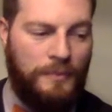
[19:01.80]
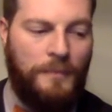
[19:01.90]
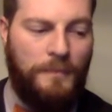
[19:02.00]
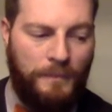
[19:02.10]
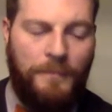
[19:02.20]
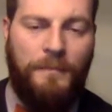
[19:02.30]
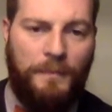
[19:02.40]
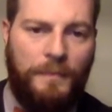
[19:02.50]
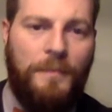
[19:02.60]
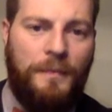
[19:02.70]

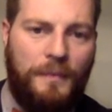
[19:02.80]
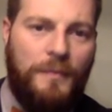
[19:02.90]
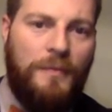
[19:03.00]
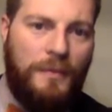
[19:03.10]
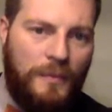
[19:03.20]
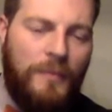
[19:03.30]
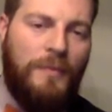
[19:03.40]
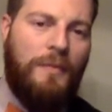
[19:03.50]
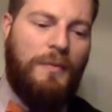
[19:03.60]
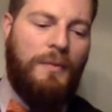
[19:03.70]

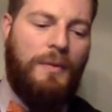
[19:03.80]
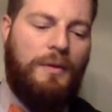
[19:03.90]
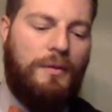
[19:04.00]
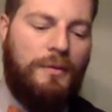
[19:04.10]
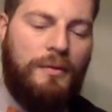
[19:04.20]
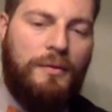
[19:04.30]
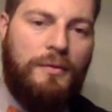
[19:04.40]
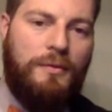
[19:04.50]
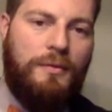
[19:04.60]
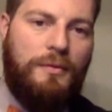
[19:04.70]

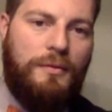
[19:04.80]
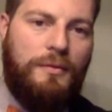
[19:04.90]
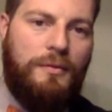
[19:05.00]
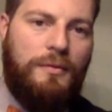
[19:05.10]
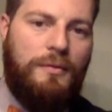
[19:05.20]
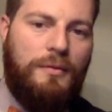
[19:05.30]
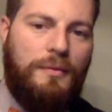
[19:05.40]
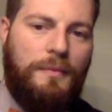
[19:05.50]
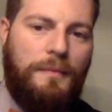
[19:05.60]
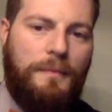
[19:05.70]

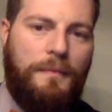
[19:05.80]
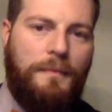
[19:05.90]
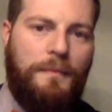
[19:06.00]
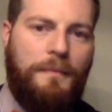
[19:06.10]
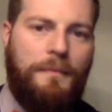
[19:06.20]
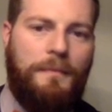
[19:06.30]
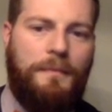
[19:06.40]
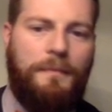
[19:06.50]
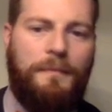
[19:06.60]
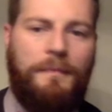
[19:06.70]

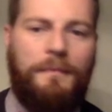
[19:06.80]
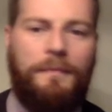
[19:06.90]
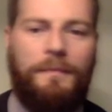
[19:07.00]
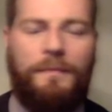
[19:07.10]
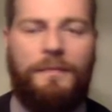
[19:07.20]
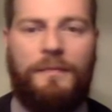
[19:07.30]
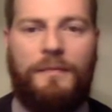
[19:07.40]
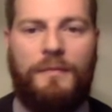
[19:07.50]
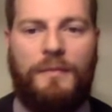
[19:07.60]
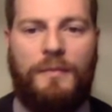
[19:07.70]

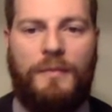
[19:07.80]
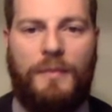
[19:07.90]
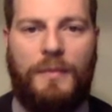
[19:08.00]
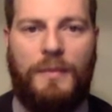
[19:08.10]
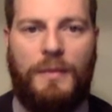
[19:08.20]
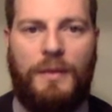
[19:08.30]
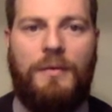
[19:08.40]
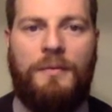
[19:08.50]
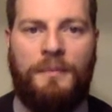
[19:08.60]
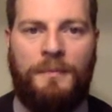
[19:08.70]

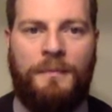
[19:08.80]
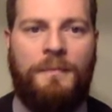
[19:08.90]
The person shown says nothing.